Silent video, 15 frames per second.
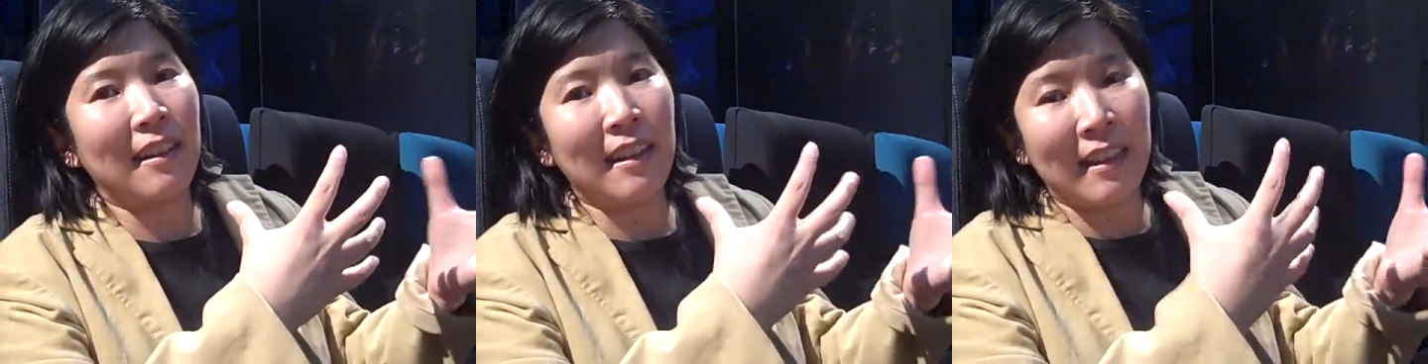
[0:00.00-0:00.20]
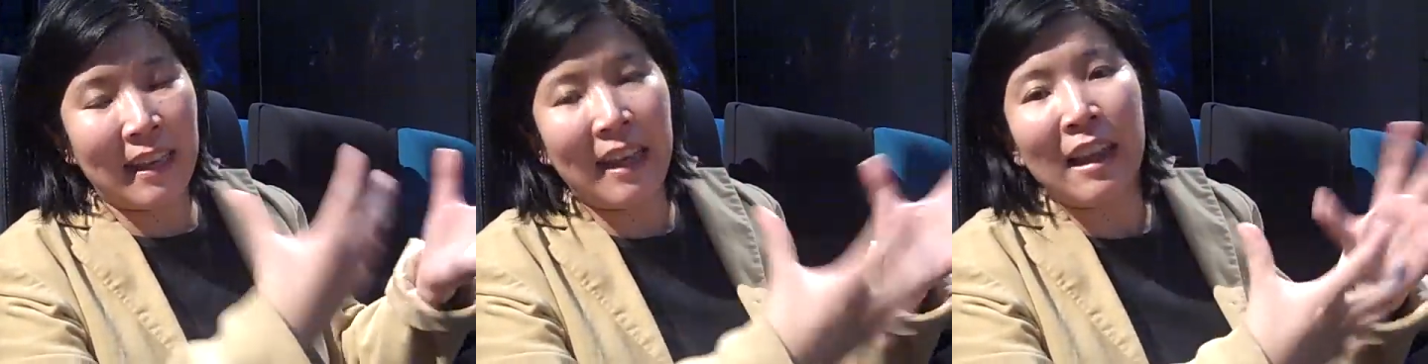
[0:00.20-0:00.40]

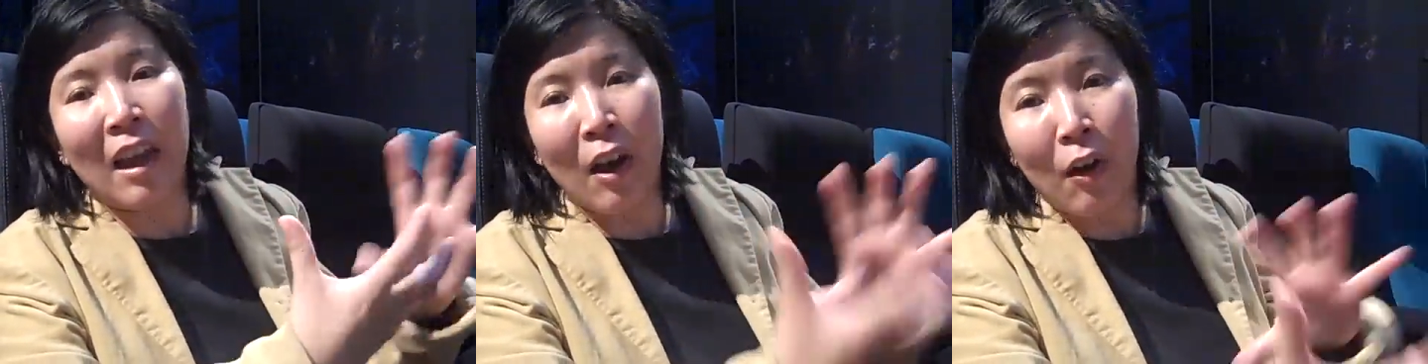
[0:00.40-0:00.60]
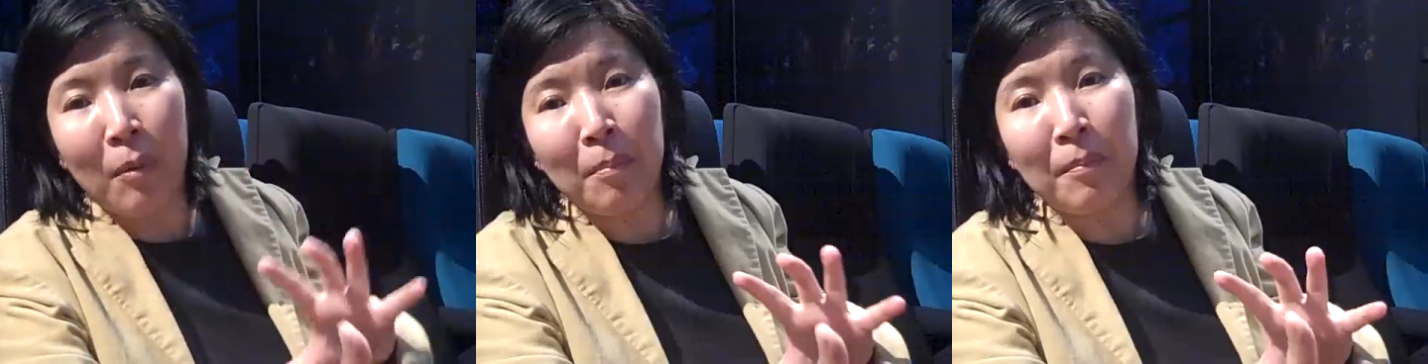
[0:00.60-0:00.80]
it can
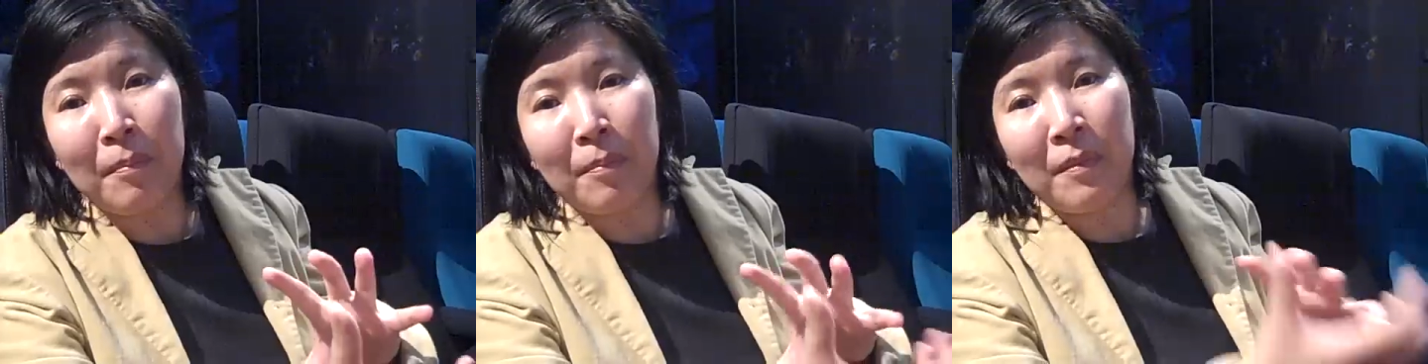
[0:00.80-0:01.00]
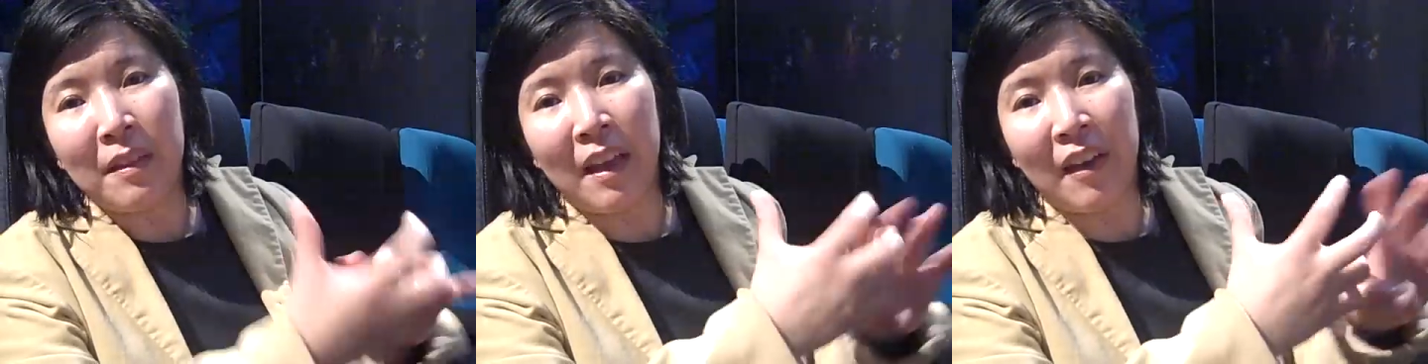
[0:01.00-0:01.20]
help
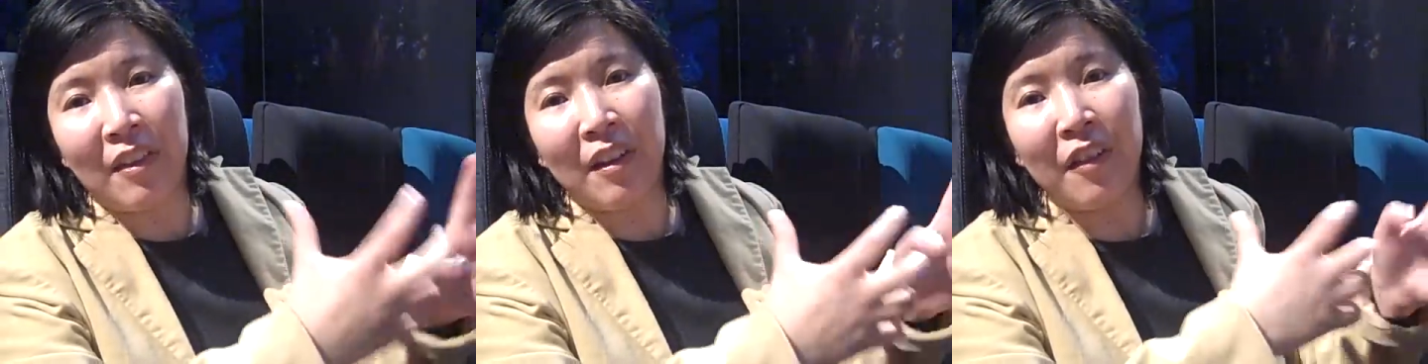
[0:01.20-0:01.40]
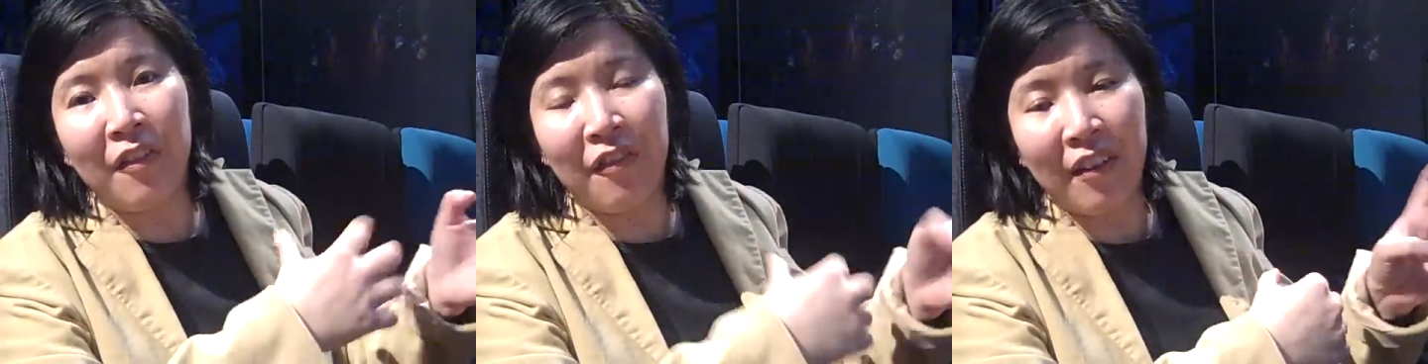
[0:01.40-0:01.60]

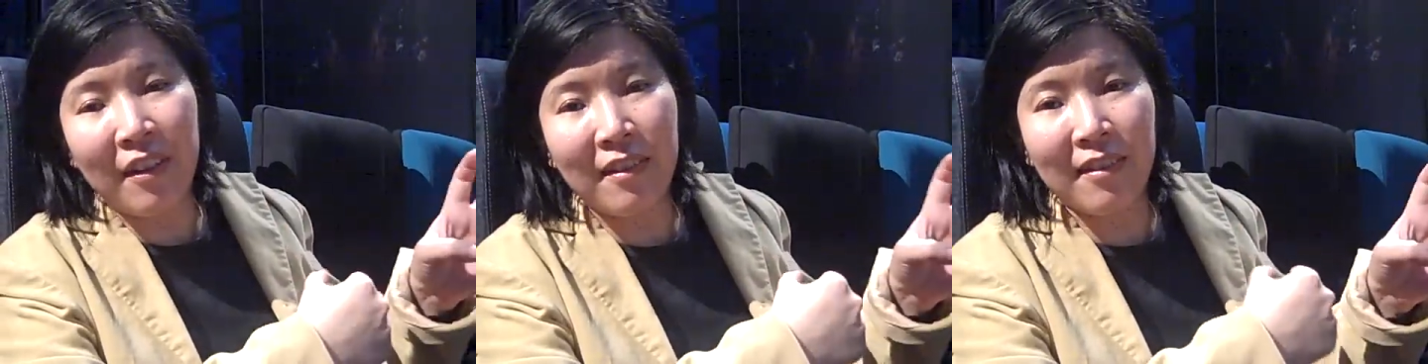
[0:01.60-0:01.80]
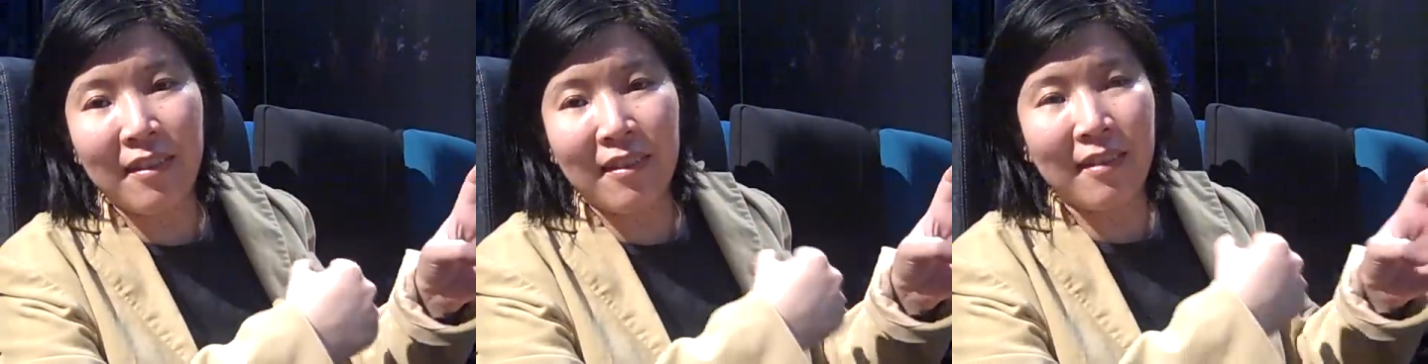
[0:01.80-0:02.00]
gather
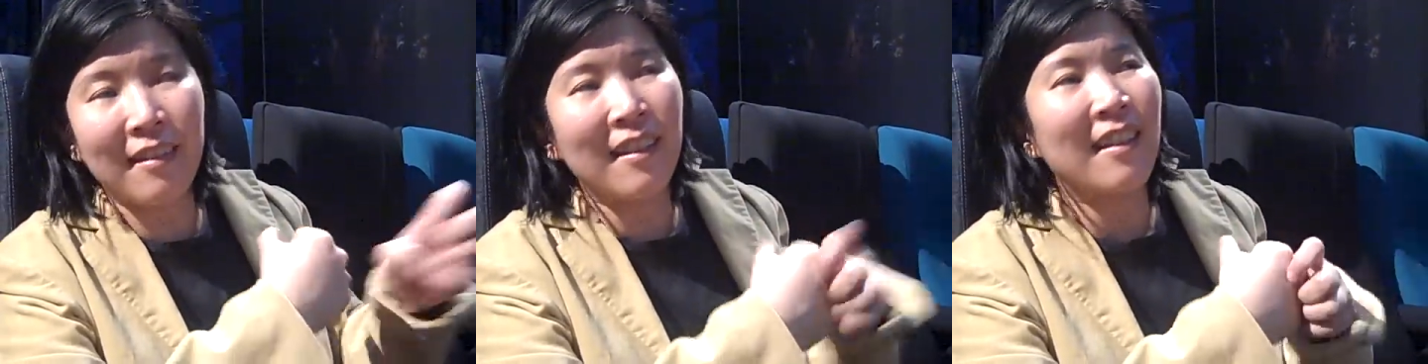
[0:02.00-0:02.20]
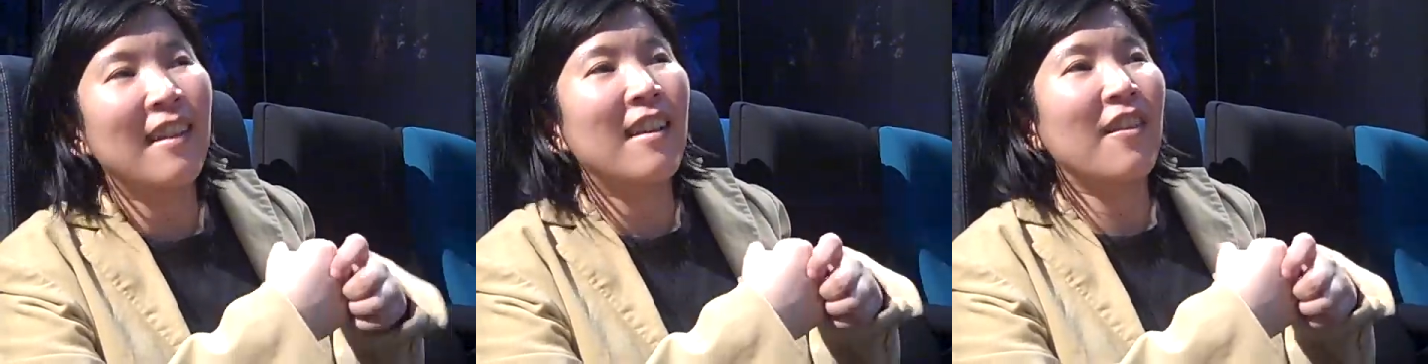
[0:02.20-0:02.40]

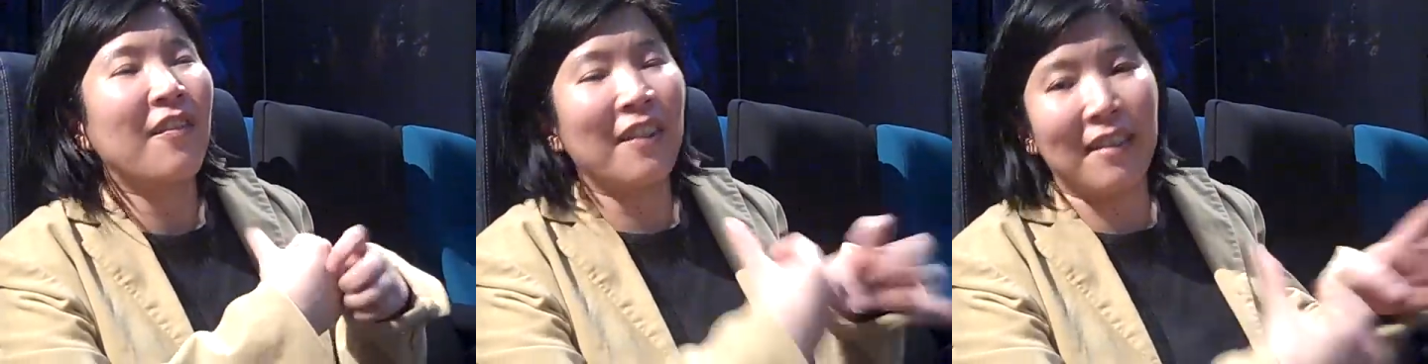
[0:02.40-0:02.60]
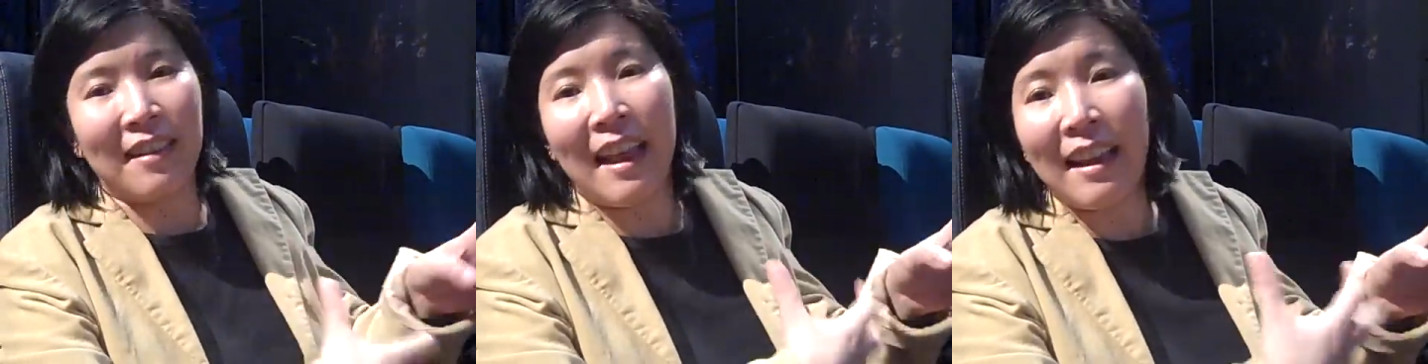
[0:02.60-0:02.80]

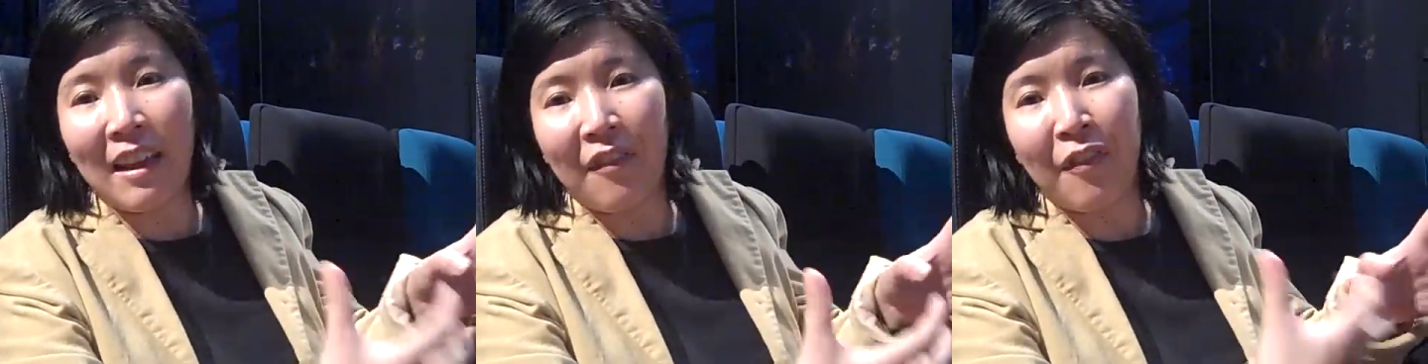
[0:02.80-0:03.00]
first-hand